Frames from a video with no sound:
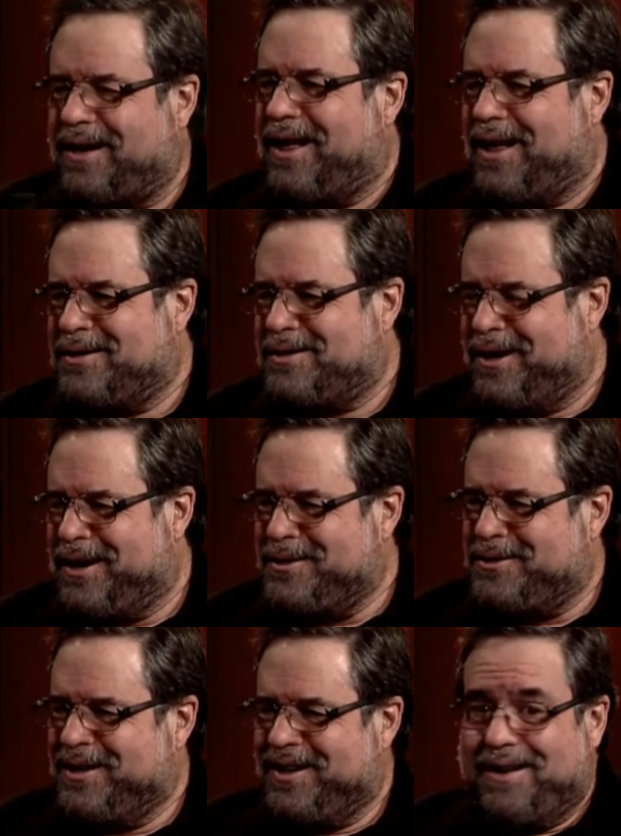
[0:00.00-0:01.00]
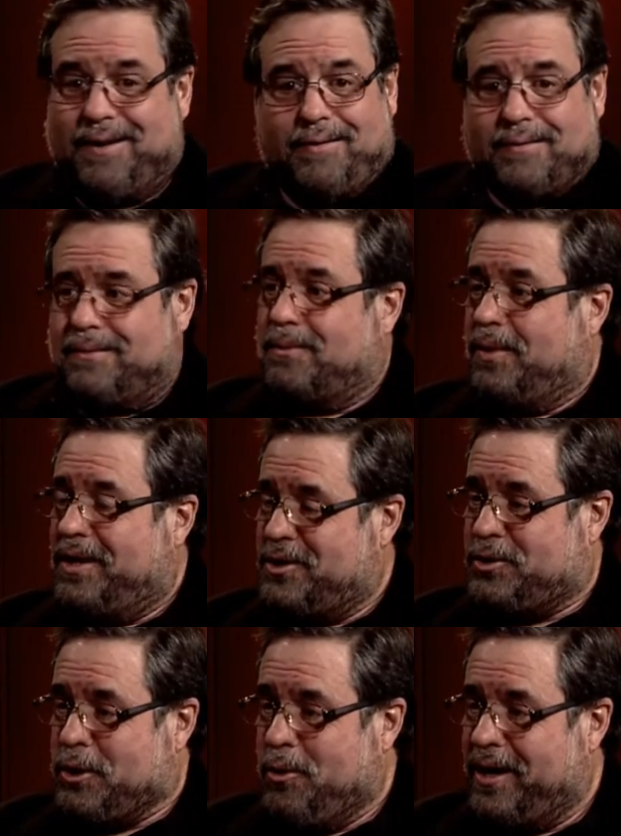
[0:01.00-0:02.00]
yeah, that's nice. Well, he's
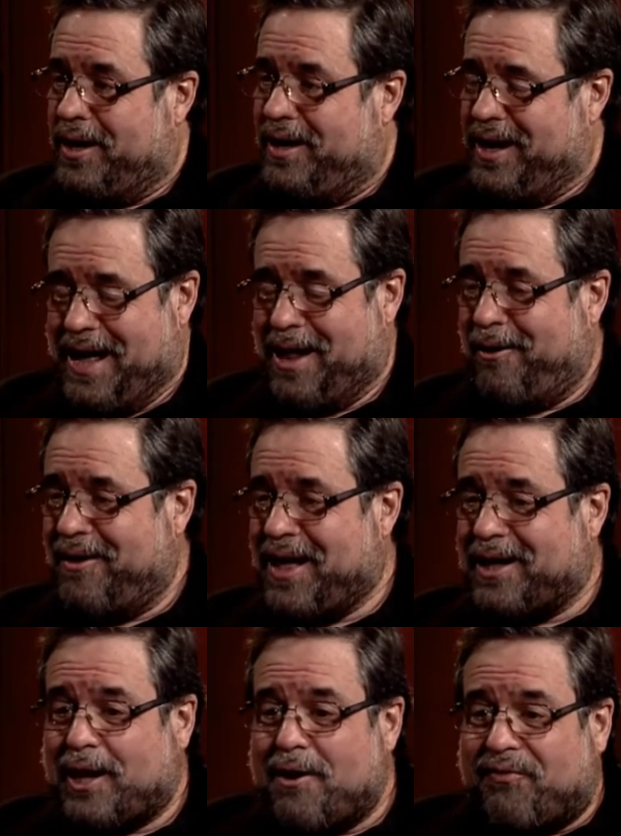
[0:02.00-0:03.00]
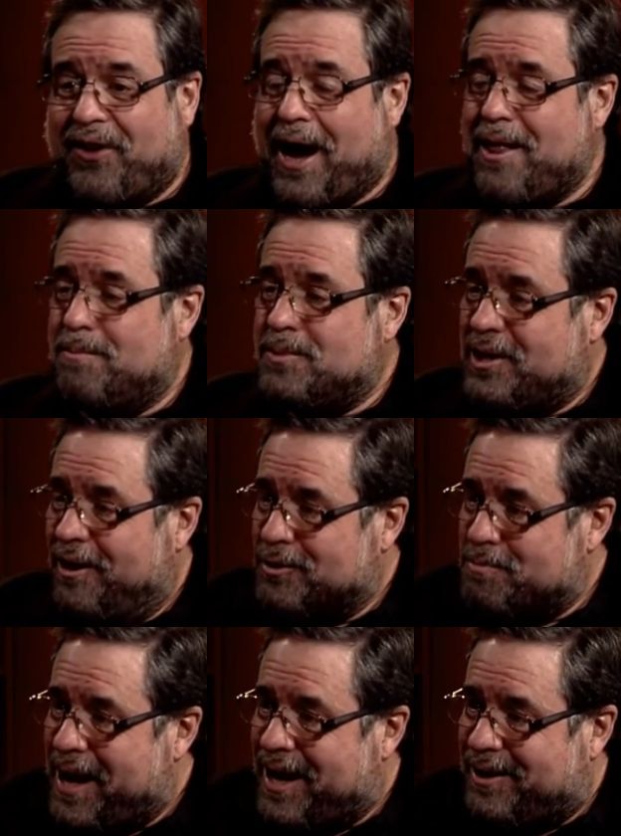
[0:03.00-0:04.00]
doing it. And not only that, they fly themselves
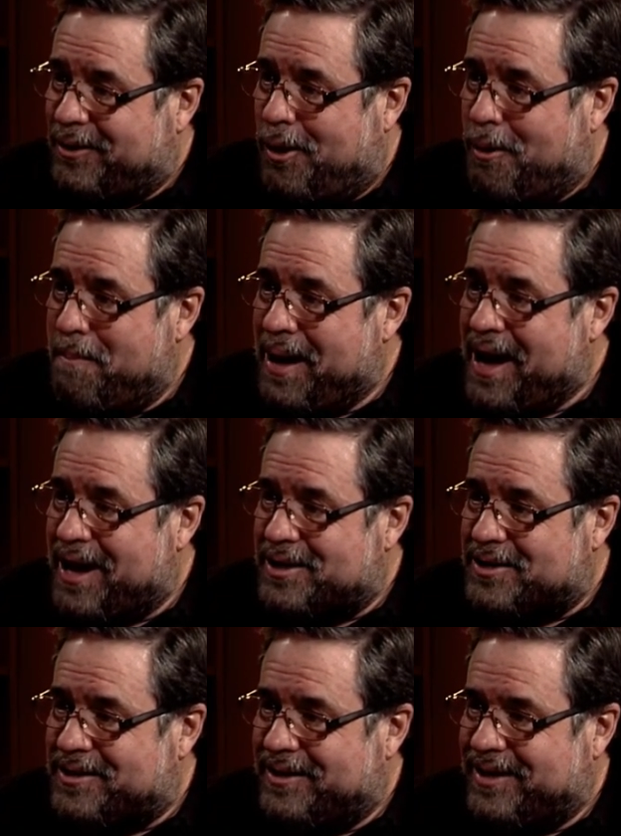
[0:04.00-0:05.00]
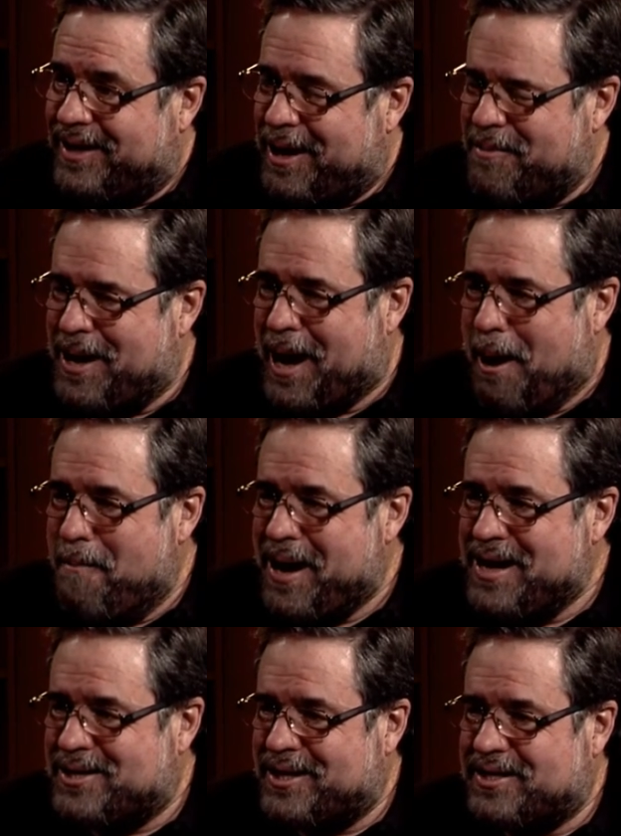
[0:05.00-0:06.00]
back to home base. I mean, how
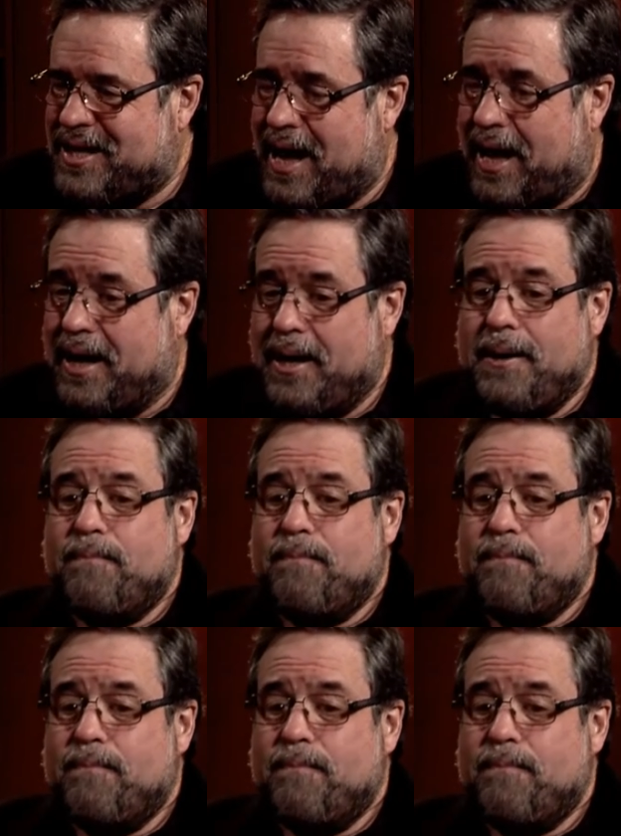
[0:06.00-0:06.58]
amazing is that?